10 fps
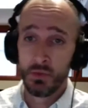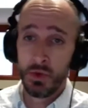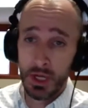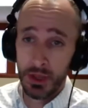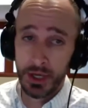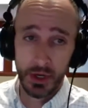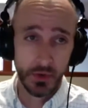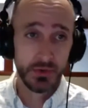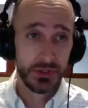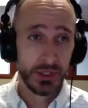And one of
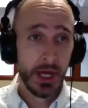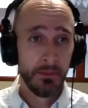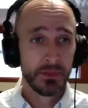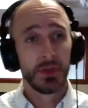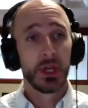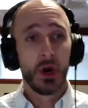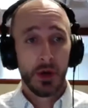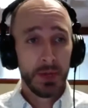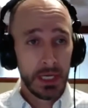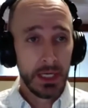those, so the
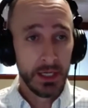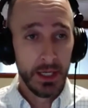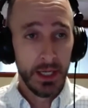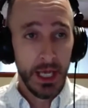Army